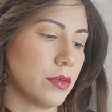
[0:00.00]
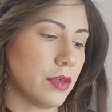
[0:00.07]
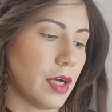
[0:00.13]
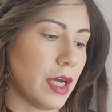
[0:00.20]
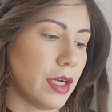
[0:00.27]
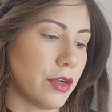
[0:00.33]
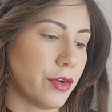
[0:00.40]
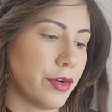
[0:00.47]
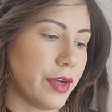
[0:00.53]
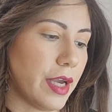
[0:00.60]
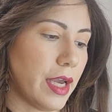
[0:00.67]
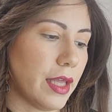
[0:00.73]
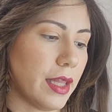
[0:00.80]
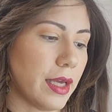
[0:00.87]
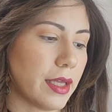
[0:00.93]
Try to
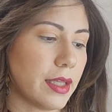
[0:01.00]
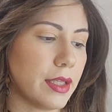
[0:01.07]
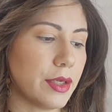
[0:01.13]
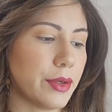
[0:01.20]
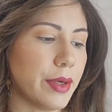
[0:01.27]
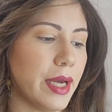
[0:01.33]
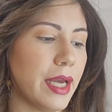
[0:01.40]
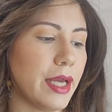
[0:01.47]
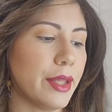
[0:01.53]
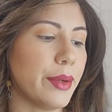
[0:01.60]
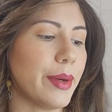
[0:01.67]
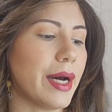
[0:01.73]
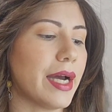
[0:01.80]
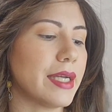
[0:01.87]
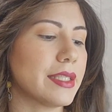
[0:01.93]
create like a little halo
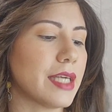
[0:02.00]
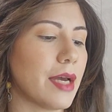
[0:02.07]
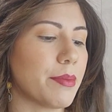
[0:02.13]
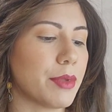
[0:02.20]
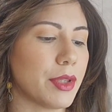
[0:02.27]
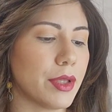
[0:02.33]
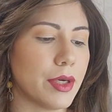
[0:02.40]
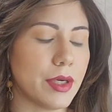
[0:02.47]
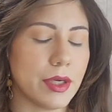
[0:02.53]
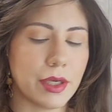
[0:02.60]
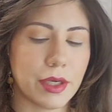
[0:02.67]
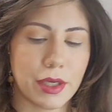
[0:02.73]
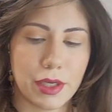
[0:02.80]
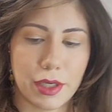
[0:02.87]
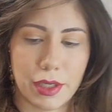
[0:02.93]
eye type of look.